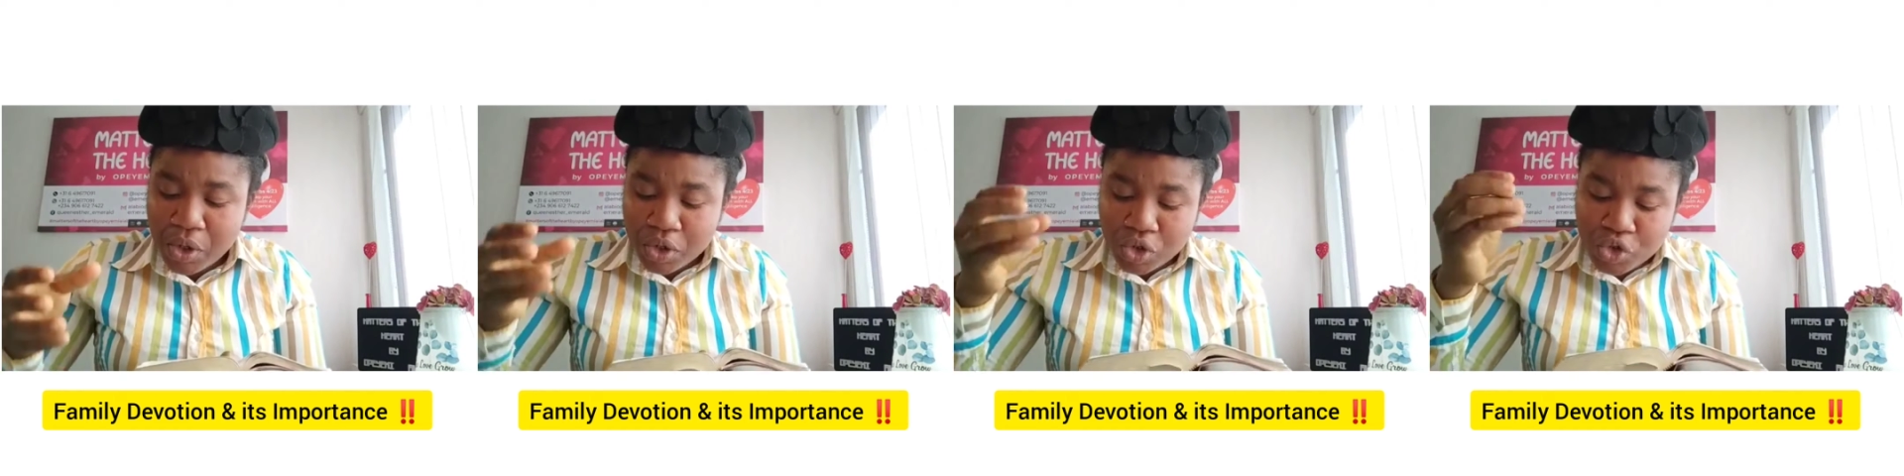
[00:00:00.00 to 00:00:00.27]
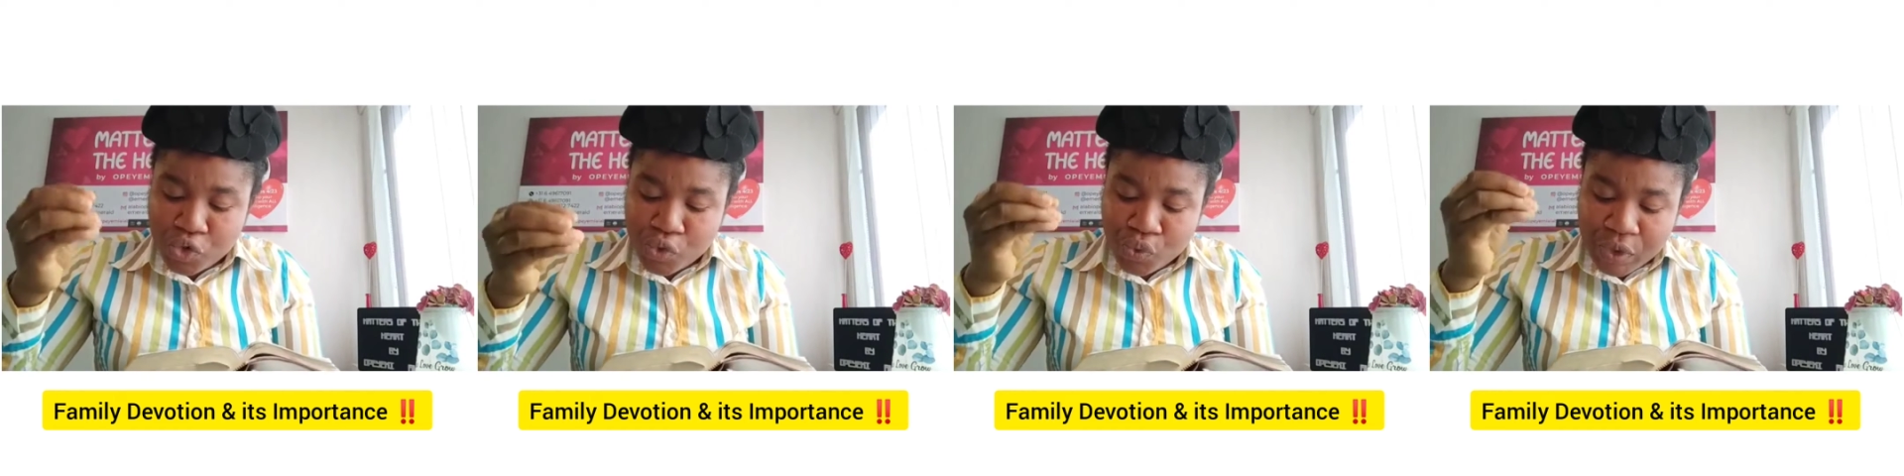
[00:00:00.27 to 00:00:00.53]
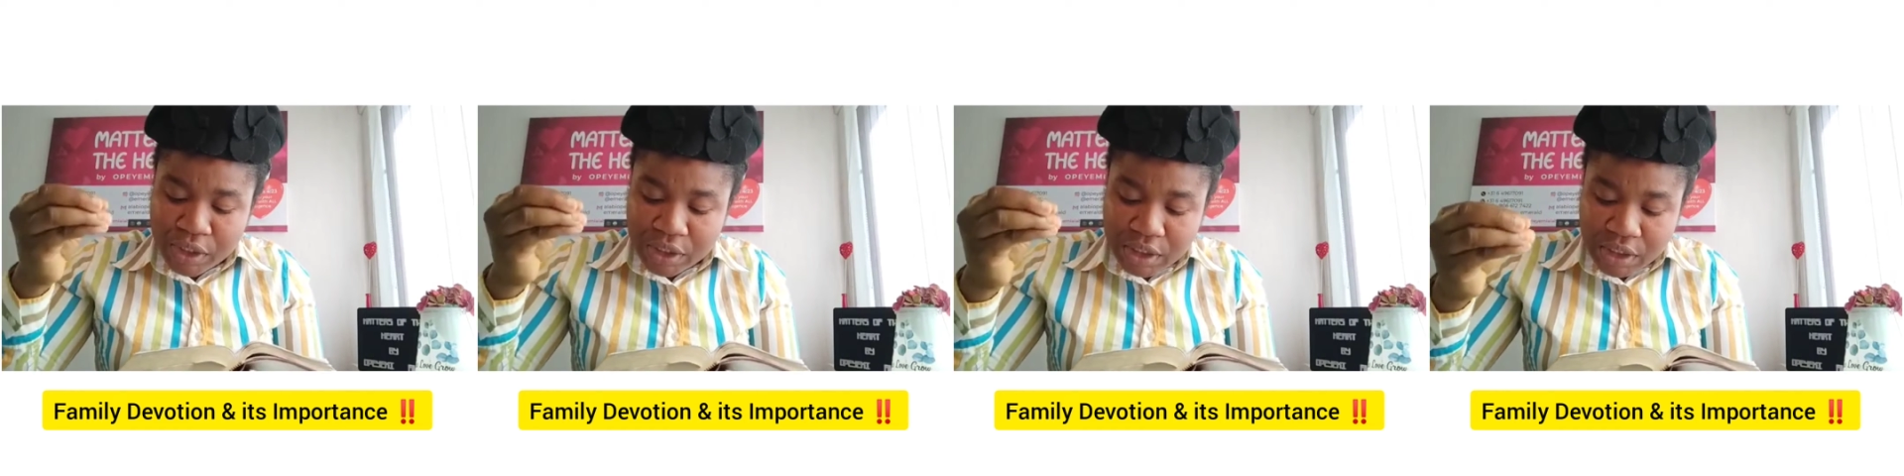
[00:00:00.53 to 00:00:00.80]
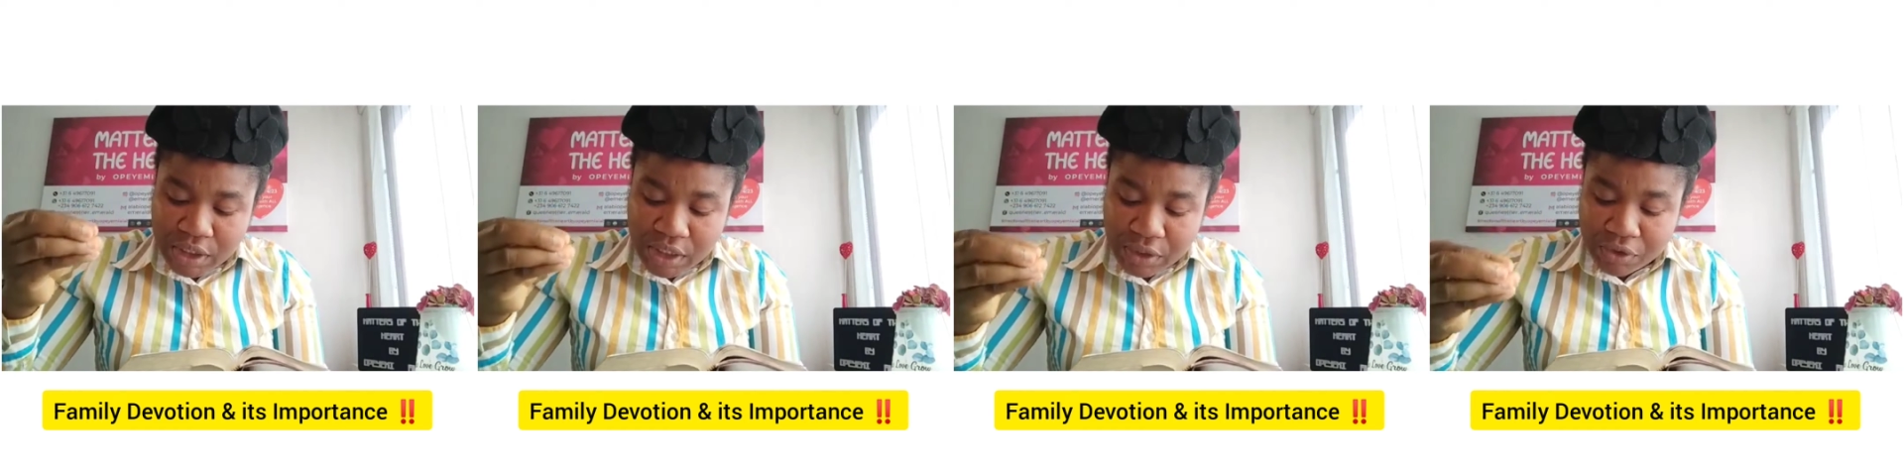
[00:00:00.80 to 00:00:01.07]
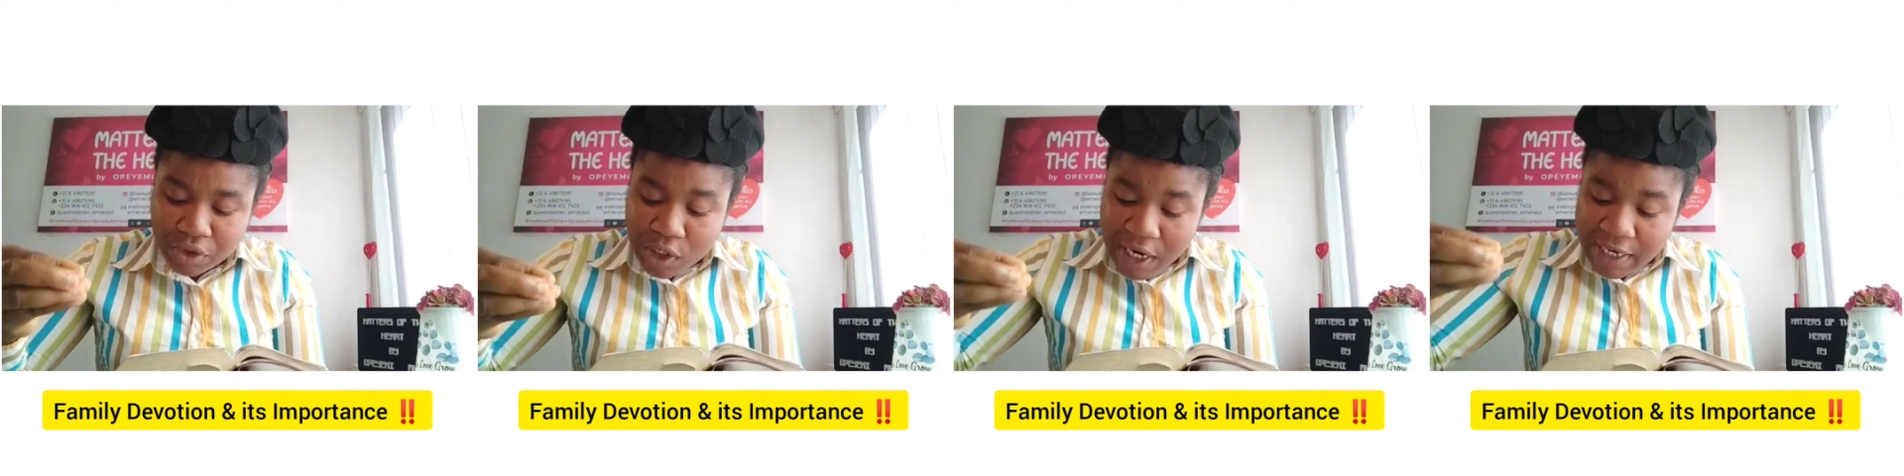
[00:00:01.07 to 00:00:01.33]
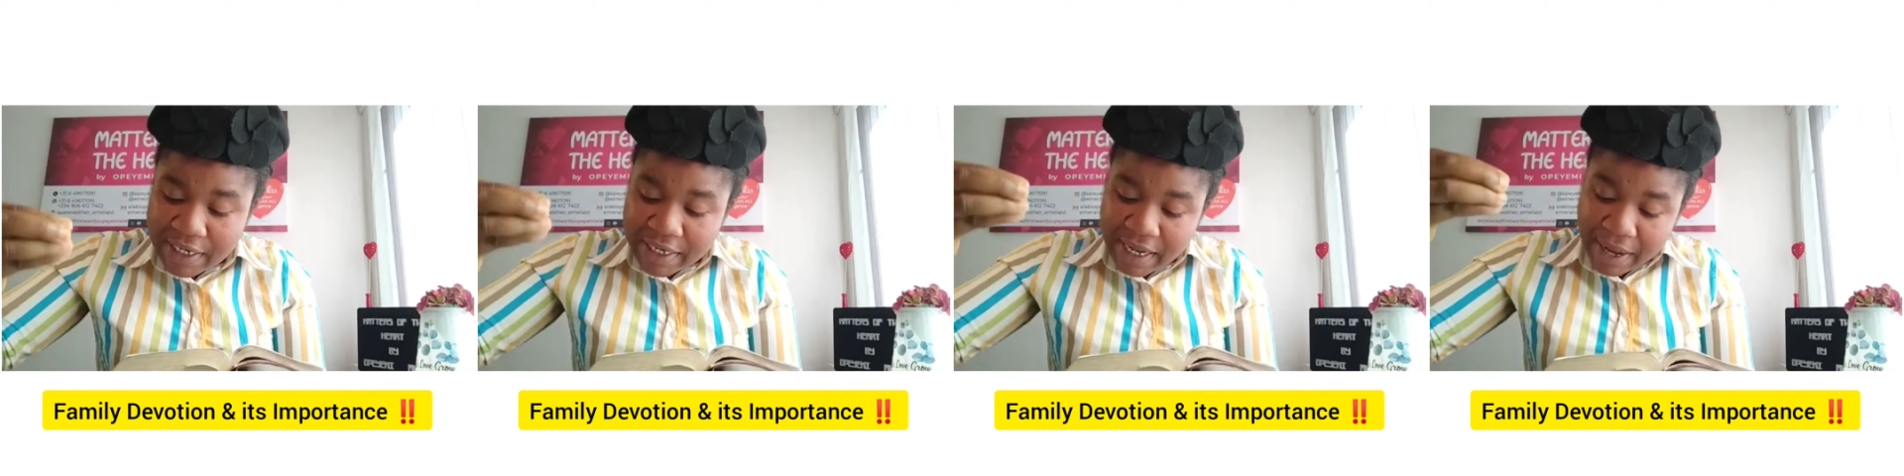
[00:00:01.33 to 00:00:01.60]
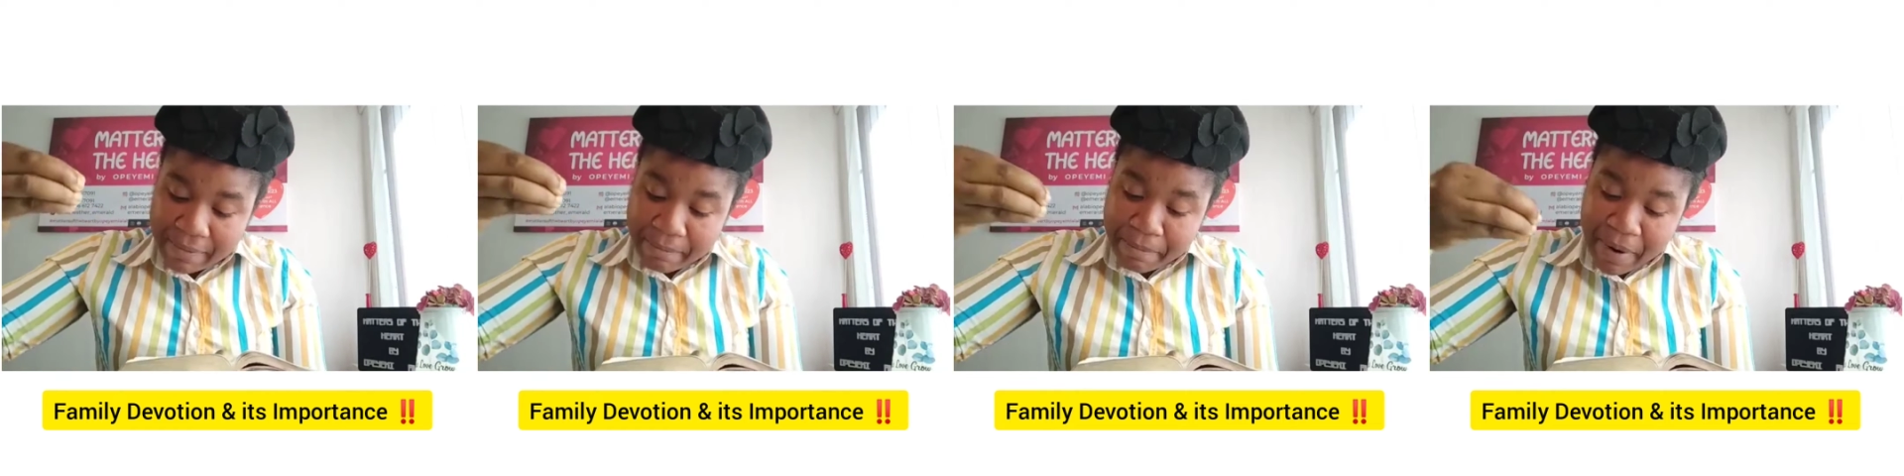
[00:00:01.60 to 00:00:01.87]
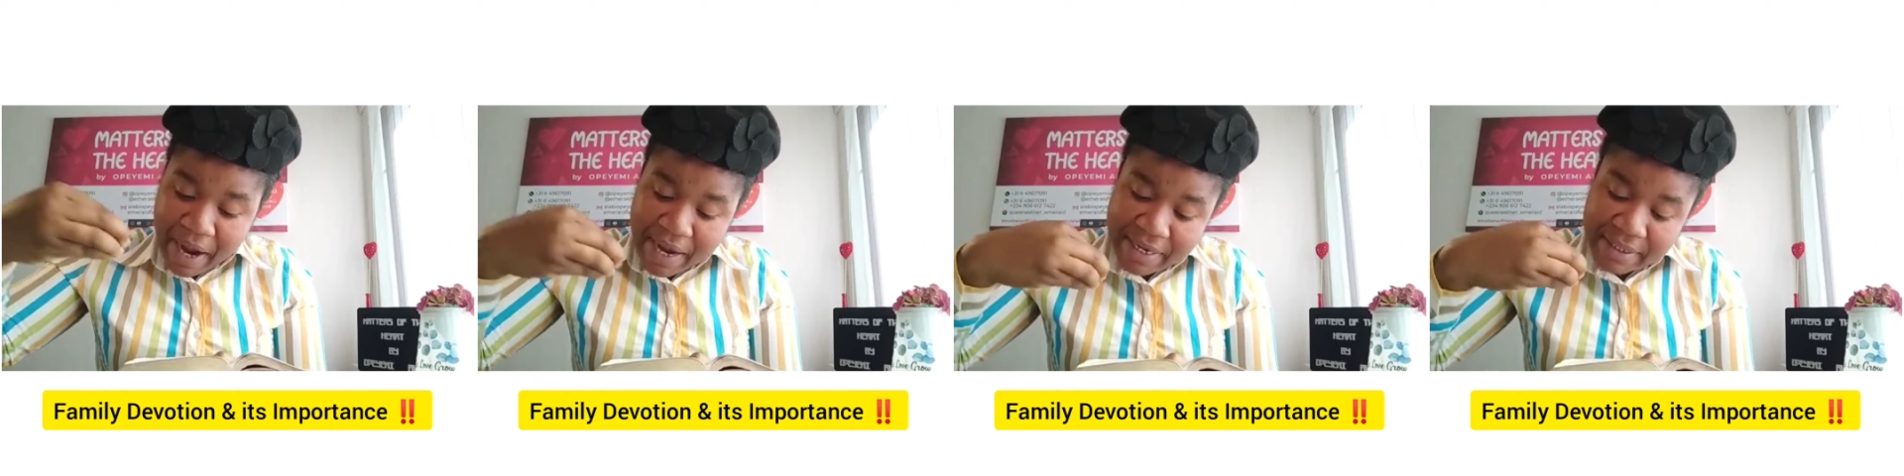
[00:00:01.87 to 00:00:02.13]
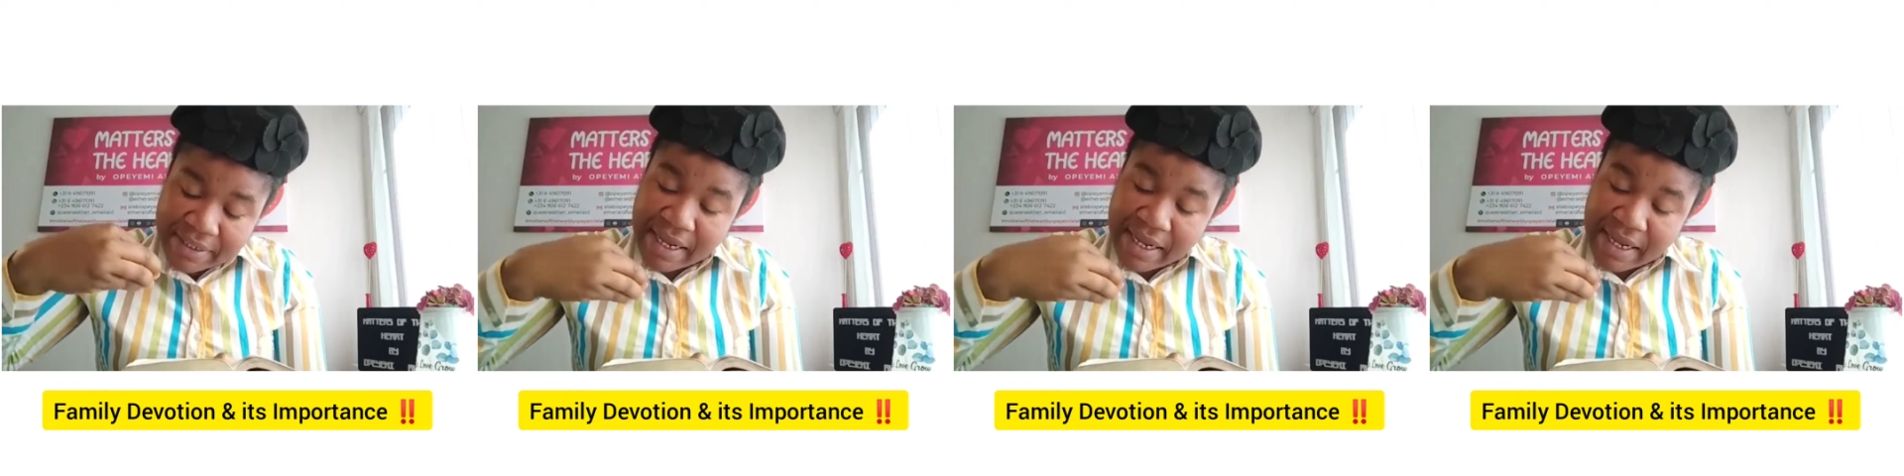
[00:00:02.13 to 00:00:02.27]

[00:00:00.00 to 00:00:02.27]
you will teach them so that they can bind